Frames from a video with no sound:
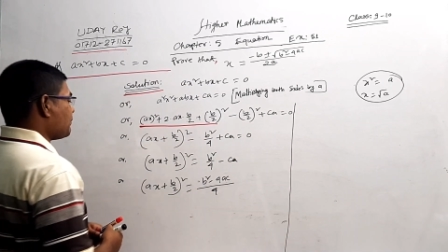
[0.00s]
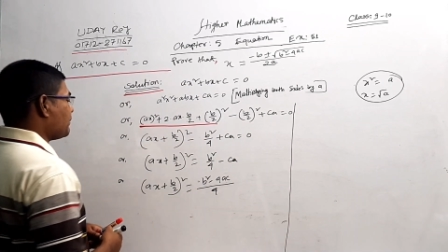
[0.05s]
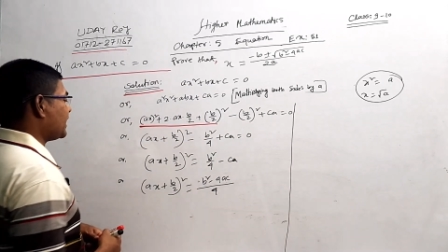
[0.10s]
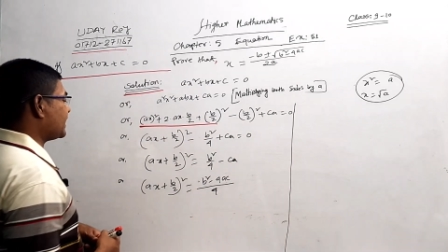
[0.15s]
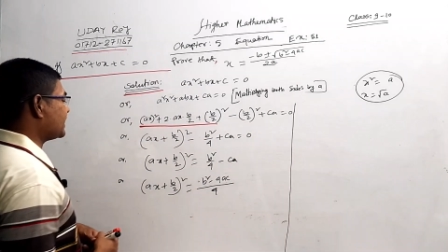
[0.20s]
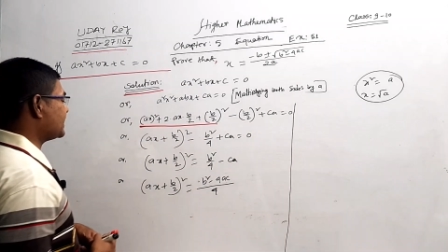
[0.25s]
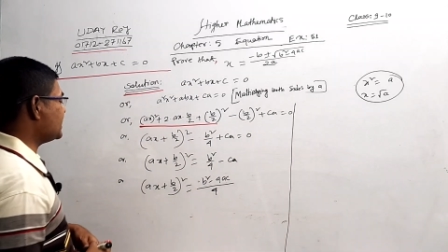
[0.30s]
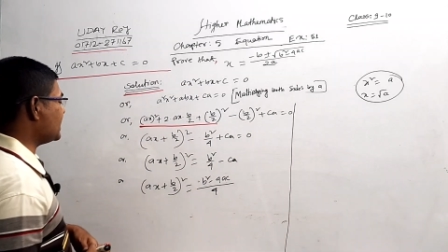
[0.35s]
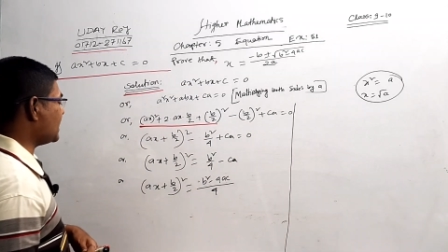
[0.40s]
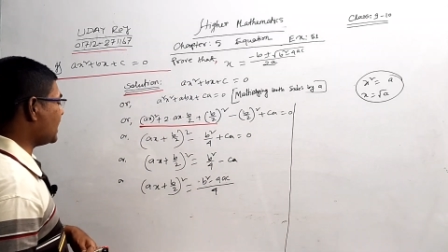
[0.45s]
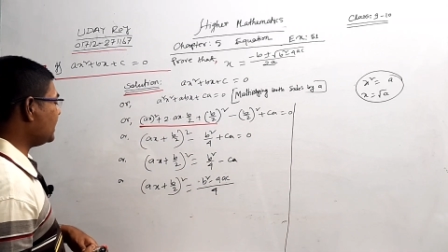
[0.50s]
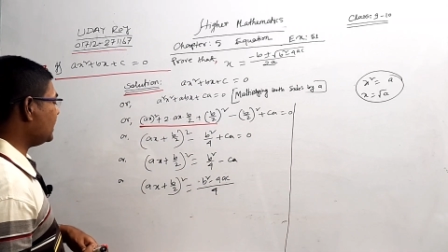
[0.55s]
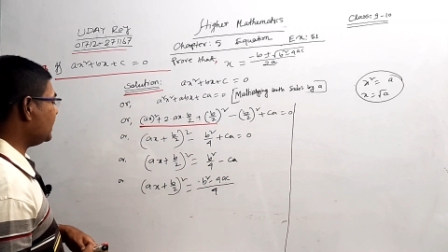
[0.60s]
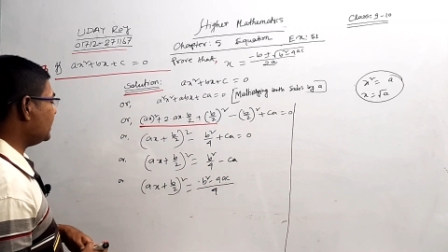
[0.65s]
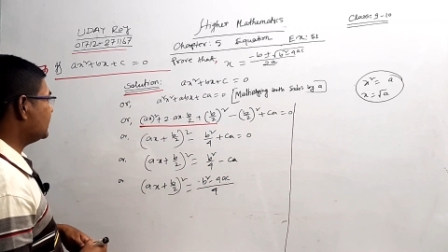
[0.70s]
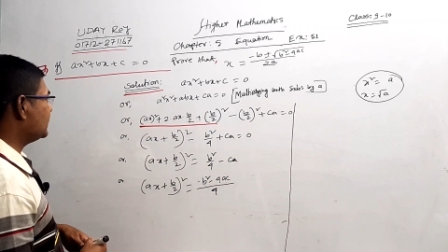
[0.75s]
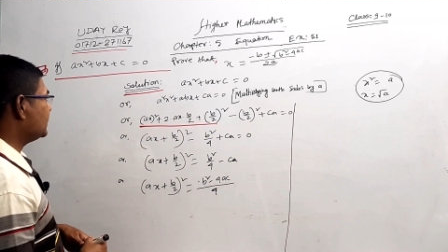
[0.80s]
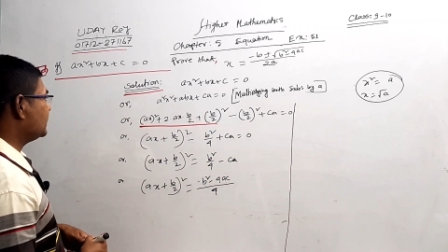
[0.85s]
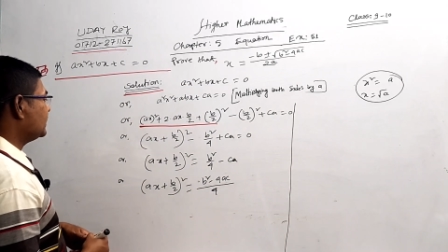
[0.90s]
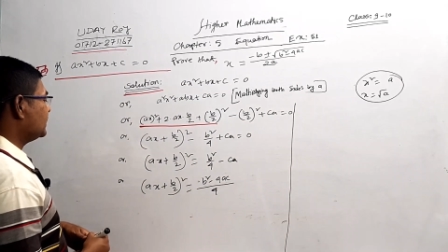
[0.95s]
back
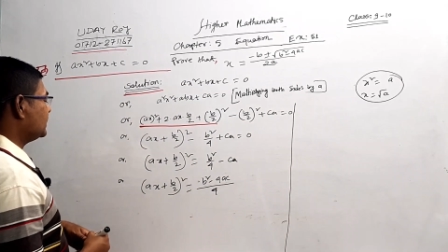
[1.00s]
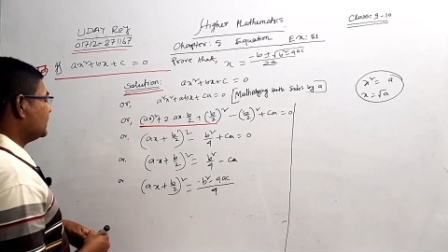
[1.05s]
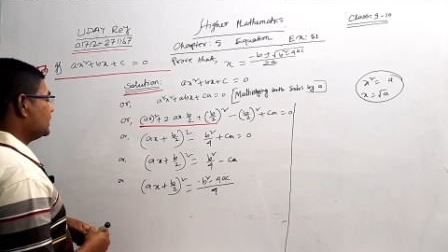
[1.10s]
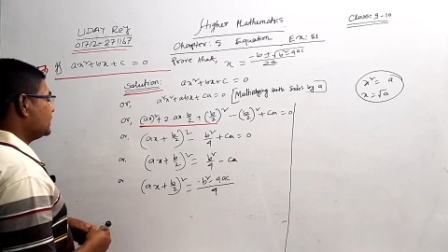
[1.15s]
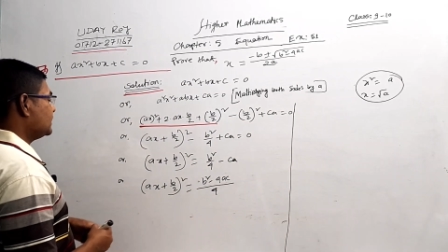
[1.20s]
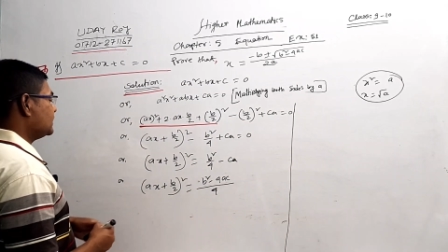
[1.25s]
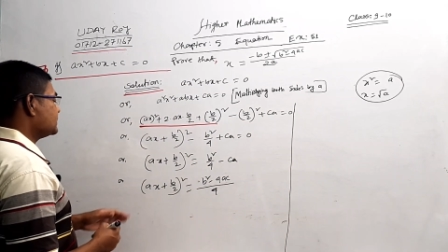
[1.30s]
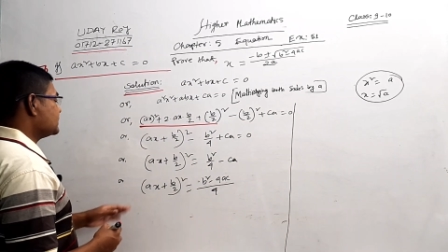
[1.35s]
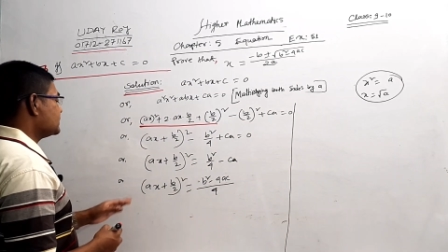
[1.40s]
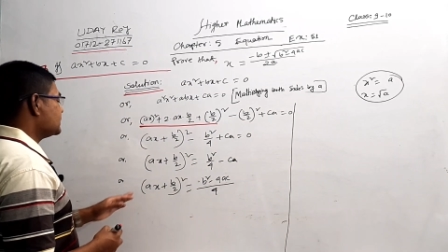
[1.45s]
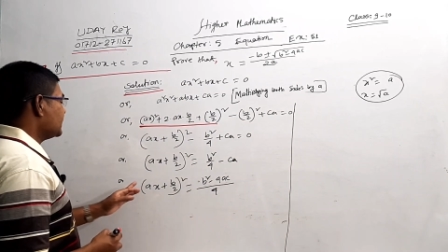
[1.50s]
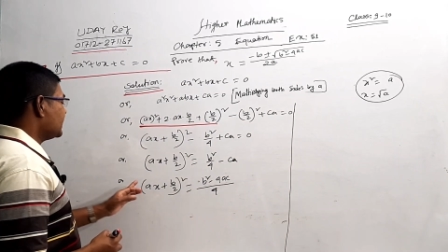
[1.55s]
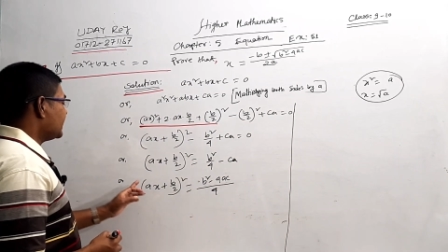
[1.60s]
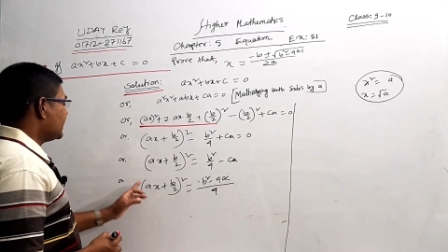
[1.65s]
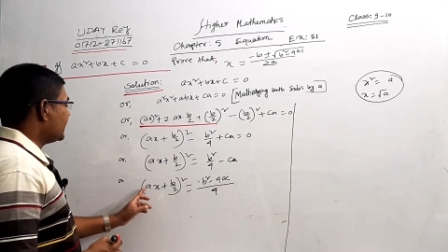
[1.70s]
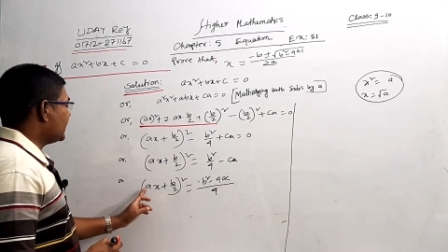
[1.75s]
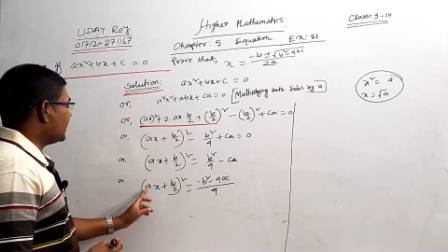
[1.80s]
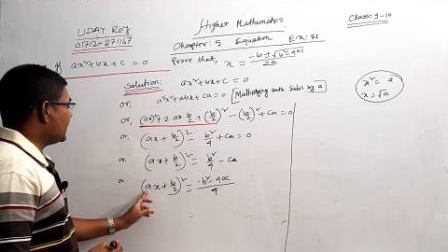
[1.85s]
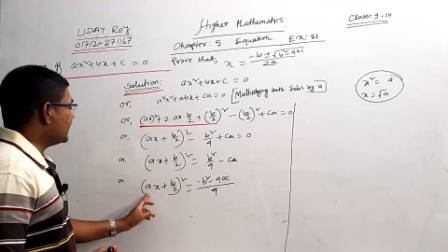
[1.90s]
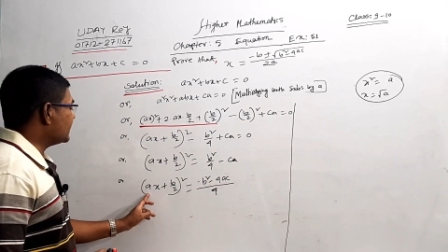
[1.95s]
here,
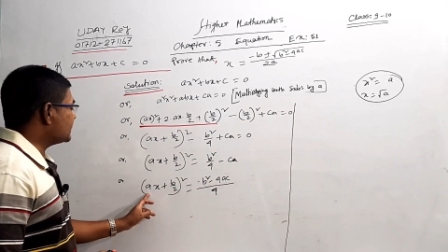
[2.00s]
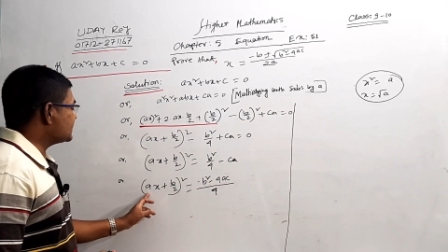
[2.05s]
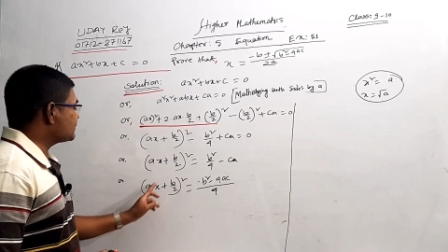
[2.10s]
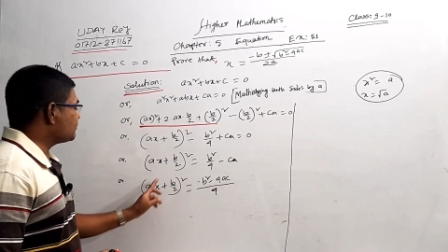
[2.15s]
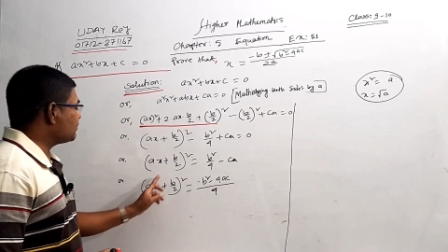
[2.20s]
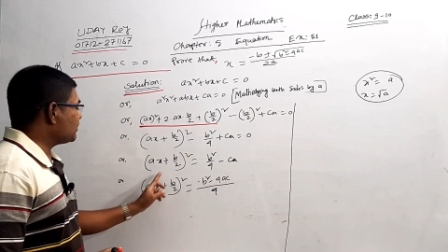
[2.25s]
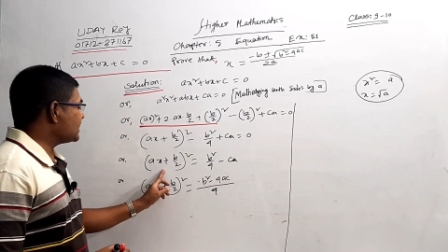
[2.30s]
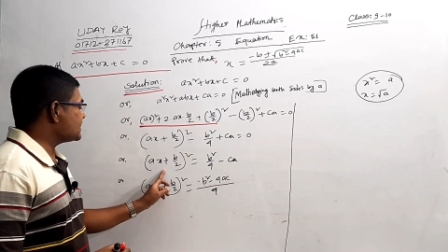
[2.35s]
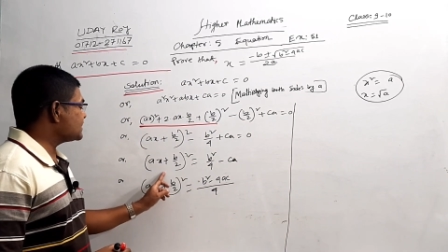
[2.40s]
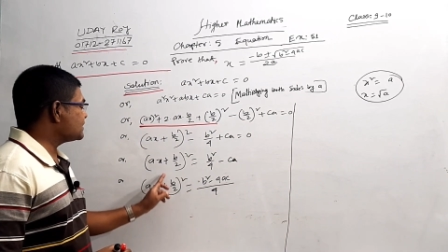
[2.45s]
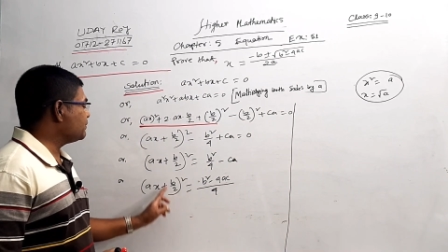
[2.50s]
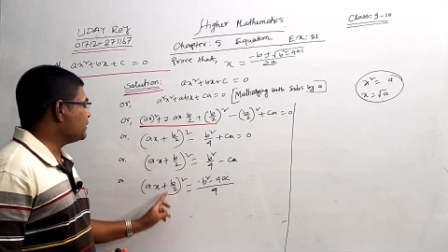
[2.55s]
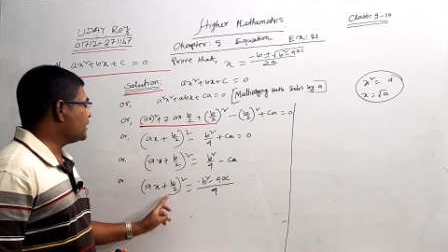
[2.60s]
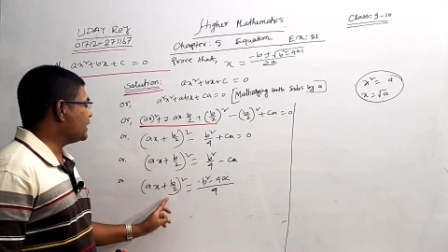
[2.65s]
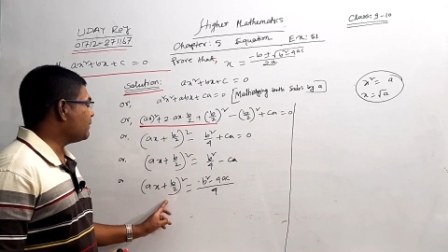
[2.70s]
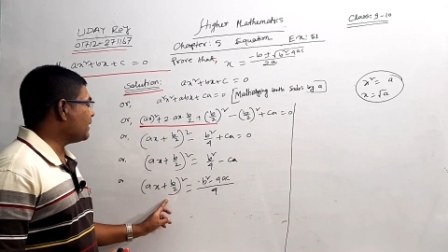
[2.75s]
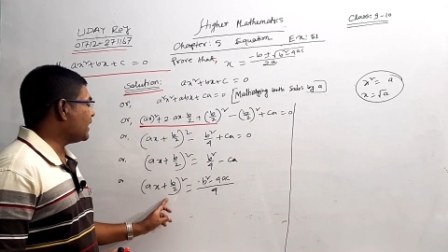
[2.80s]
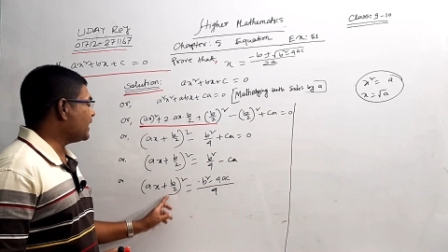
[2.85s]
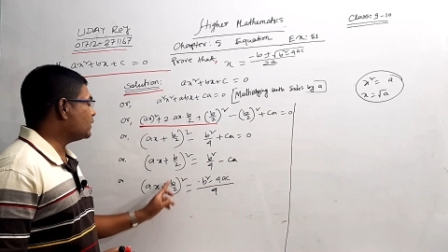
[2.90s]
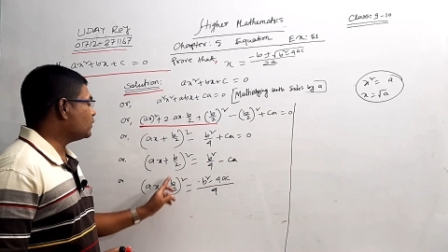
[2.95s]
ax plus b
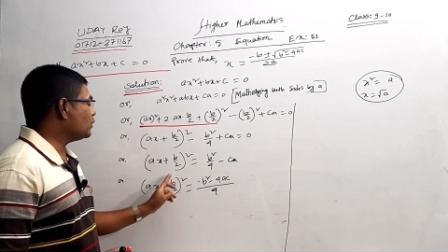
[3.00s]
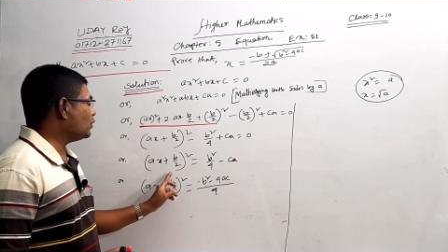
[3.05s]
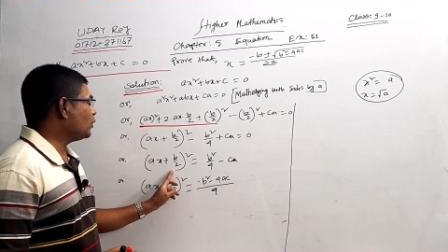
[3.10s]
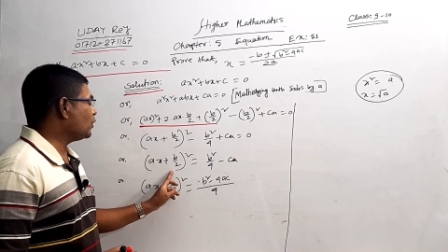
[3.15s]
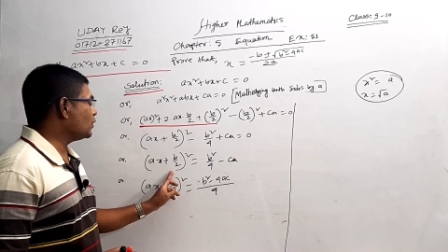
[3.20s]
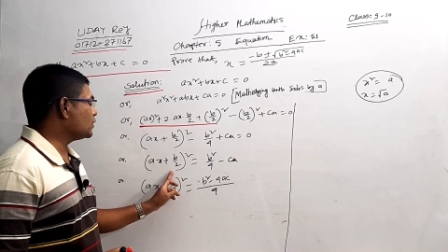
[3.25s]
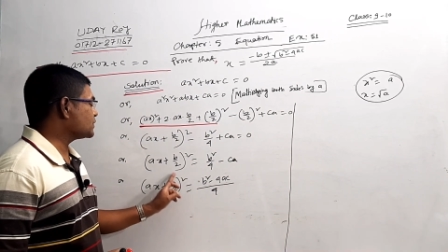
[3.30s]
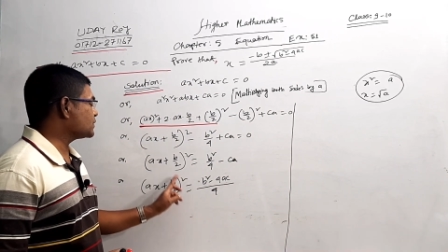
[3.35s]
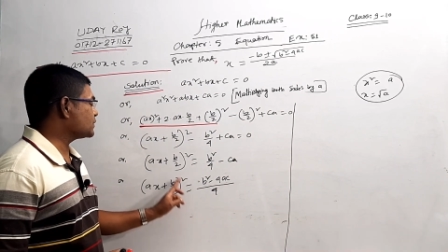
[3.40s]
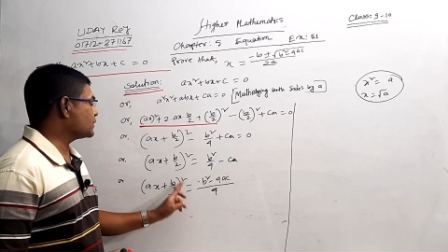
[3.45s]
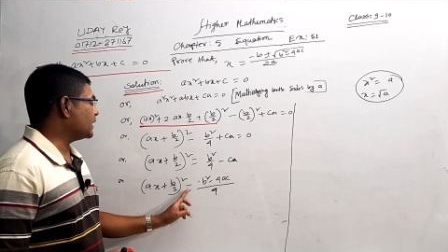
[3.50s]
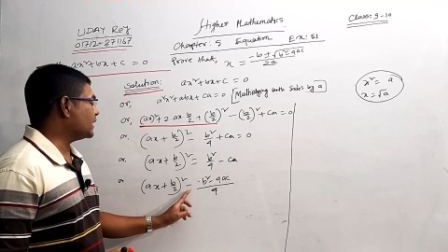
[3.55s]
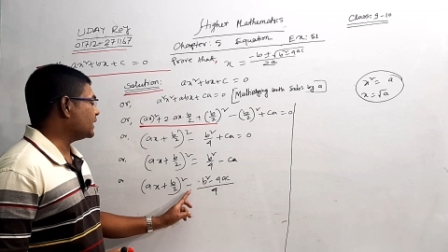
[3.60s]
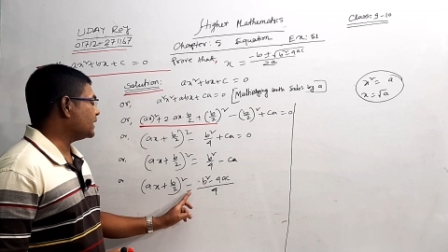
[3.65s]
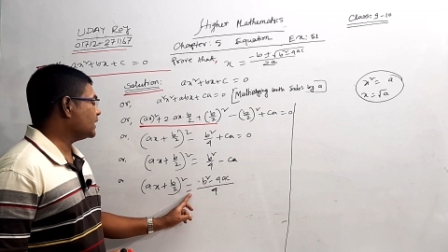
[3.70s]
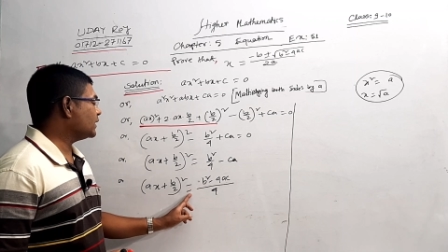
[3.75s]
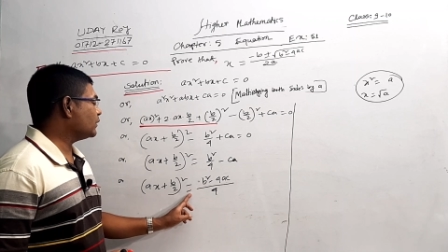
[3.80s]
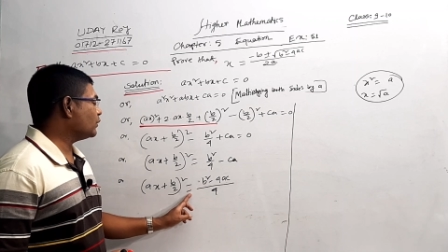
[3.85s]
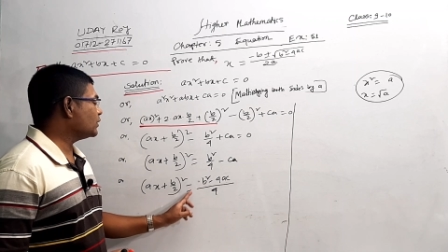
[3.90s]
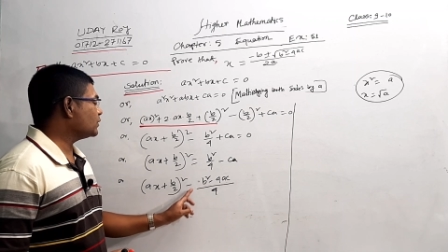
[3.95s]
by 2 whole square
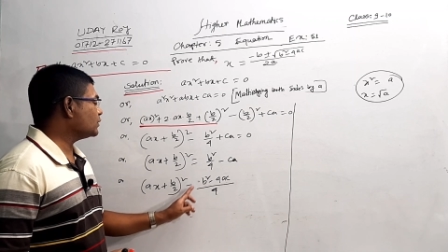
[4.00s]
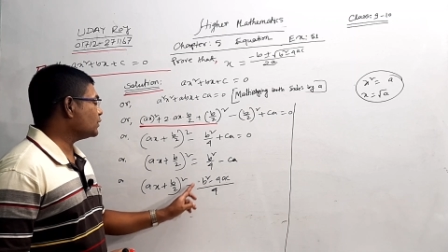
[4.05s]
equal